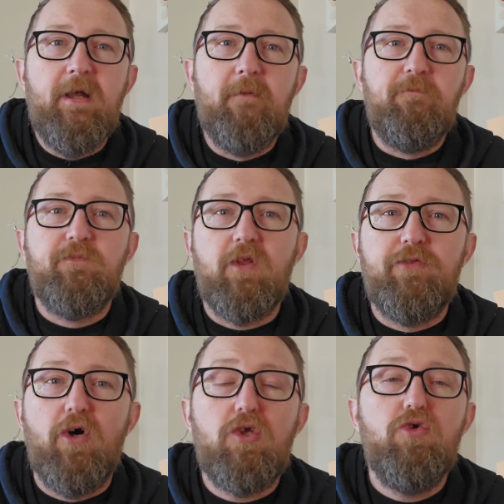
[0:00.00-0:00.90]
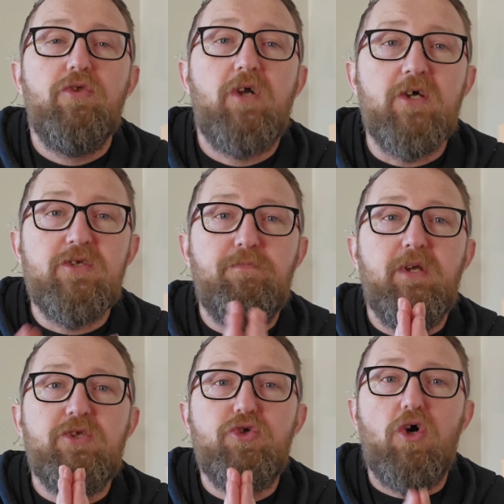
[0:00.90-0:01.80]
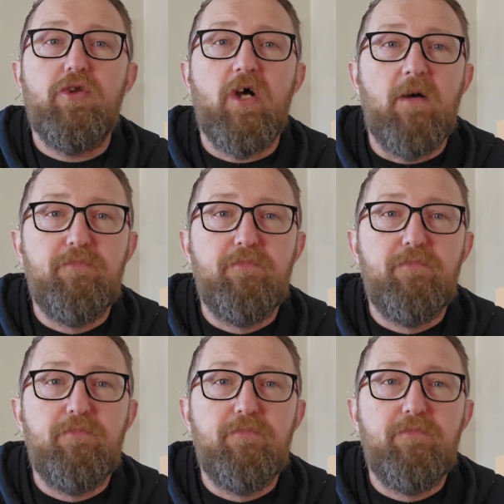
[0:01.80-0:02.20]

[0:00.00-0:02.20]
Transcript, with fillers: Um, thank you to the guys in Patreon.